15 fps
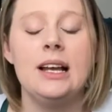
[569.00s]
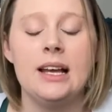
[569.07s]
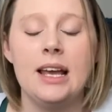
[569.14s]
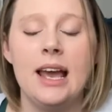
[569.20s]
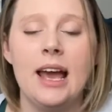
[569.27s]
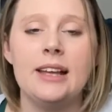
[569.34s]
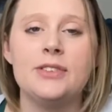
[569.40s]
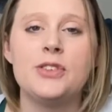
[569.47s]

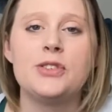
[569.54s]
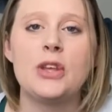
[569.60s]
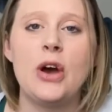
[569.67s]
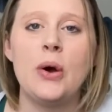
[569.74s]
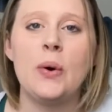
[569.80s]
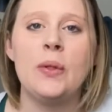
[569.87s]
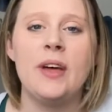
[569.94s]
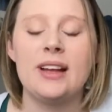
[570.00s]
And
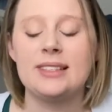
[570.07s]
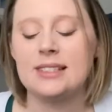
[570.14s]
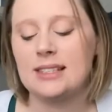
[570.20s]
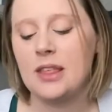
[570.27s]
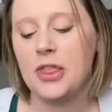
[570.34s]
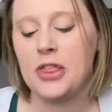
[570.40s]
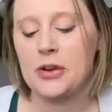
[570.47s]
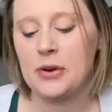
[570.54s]
so that's
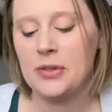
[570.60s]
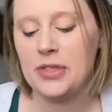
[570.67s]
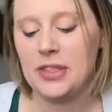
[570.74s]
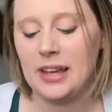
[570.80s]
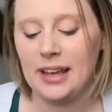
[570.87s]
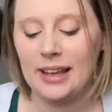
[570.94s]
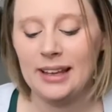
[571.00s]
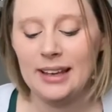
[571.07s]
the third
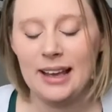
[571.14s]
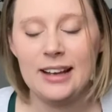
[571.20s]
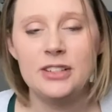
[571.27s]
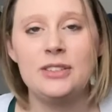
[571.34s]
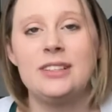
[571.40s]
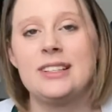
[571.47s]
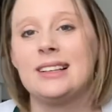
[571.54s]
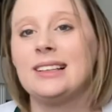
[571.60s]

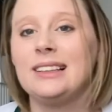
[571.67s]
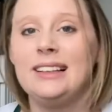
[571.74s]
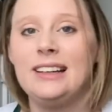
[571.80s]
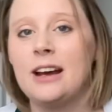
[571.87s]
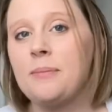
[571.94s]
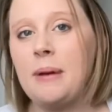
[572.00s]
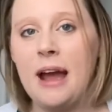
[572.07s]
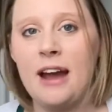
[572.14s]
thing to clean
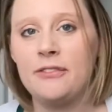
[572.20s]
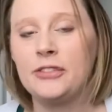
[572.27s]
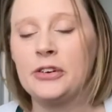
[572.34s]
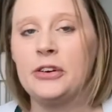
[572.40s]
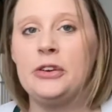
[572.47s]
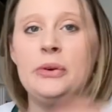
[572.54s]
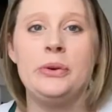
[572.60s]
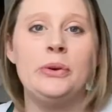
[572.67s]
up
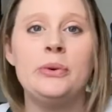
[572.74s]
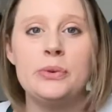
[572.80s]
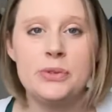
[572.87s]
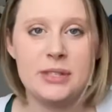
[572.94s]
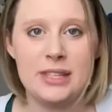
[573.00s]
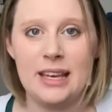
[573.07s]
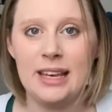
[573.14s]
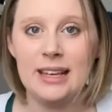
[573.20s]
after you use
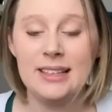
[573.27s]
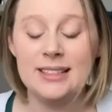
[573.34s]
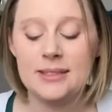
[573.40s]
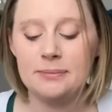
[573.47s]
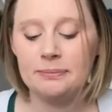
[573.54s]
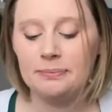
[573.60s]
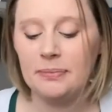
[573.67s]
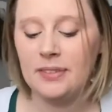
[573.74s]
things.
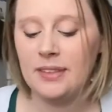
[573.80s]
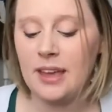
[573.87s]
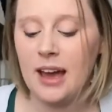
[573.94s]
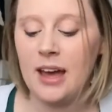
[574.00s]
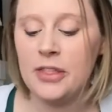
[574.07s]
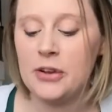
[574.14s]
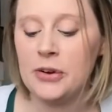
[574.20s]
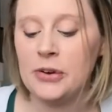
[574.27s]
The
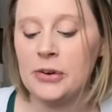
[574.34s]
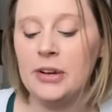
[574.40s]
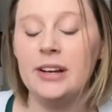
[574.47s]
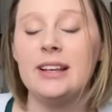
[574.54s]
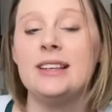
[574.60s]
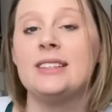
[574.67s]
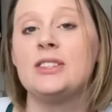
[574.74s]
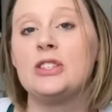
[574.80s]
other
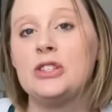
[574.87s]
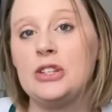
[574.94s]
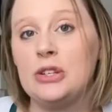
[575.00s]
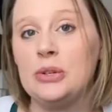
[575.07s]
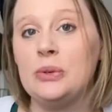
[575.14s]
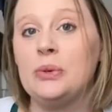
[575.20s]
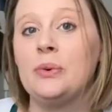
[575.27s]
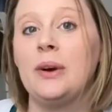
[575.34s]
is
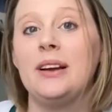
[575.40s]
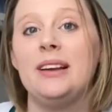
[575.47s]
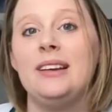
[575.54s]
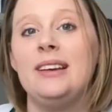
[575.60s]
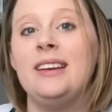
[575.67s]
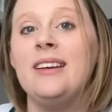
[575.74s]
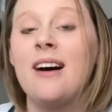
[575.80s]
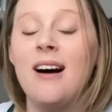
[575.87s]
to
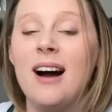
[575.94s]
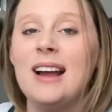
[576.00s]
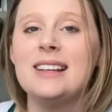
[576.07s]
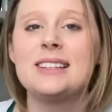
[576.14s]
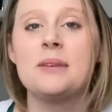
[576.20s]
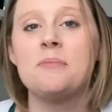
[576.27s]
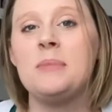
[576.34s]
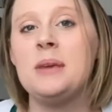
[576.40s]

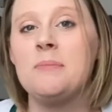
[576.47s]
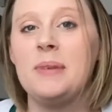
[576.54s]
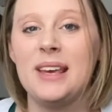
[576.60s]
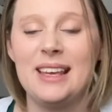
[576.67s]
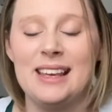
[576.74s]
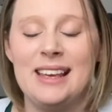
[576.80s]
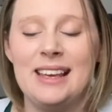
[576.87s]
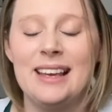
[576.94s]
not be
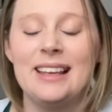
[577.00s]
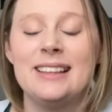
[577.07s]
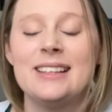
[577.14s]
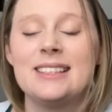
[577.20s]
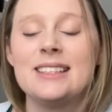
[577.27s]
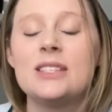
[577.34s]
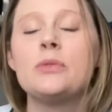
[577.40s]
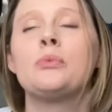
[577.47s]
picky. And
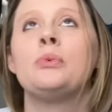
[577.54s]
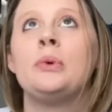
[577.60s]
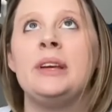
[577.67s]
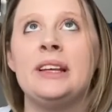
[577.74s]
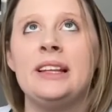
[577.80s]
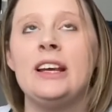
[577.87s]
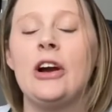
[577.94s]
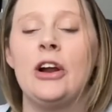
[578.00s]
this is
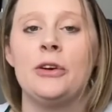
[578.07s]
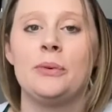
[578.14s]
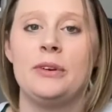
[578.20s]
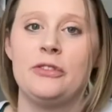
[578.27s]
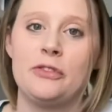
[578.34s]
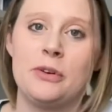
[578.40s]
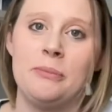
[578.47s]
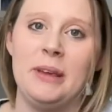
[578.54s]
really hard one
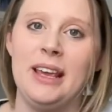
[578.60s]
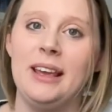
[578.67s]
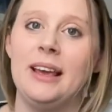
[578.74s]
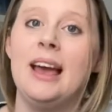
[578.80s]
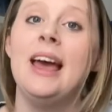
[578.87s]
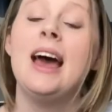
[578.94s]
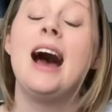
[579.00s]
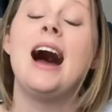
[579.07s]
for me.
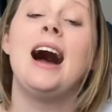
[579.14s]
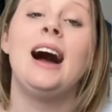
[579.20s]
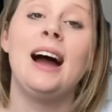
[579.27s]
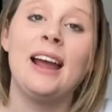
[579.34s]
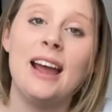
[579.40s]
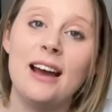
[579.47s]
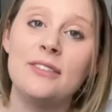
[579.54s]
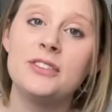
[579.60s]

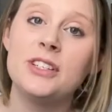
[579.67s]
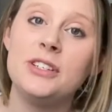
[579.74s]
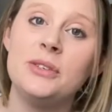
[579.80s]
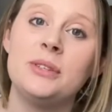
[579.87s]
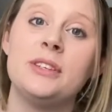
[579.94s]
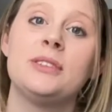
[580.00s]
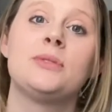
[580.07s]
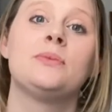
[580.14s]
I have to do
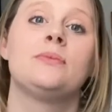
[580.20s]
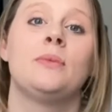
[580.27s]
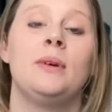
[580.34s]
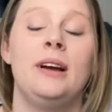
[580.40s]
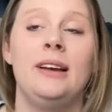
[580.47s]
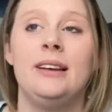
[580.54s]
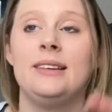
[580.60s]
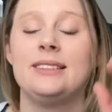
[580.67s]
this
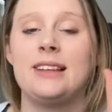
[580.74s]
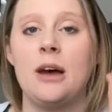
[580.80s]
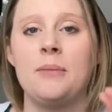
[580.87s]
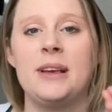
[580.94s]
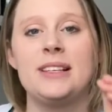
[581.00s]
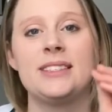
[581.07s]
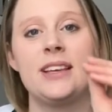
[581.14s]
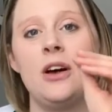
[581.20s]
one, tell
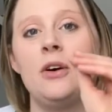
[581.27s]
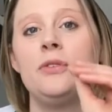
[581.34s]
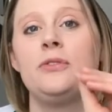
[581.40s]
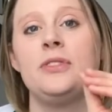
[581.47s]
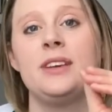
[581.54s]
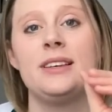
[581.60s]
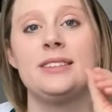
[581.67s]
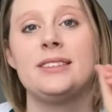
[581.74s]
myself
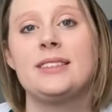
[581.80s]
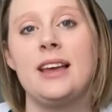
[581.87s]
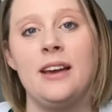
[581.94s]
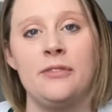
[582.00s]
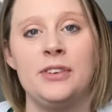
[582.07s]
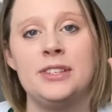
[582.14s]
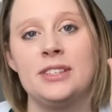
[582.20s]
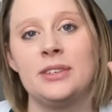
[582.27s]
this
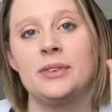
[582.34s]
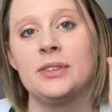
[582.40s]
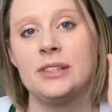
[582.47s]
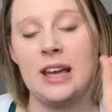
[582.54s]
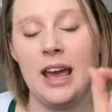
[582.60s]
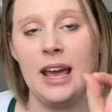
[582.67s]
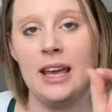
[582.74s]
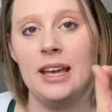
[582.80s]
every single
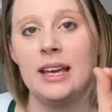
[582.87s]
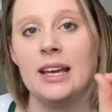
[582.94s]
day